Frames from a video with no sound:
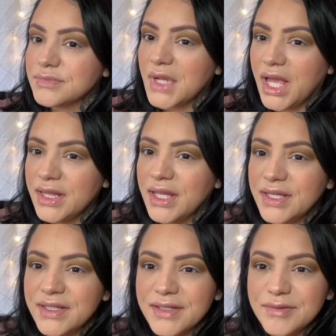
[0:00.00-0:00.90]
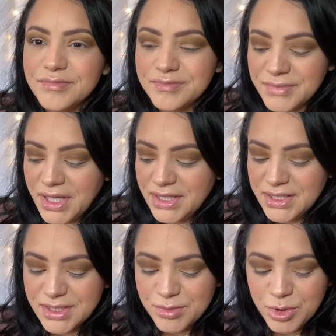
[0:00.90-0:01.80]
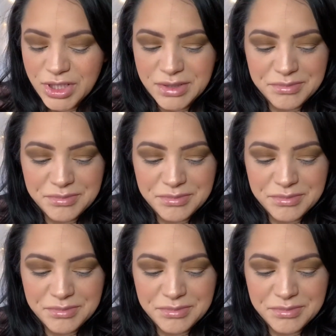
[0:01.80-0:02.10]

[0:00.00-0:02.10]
I like it. I think it's pretty.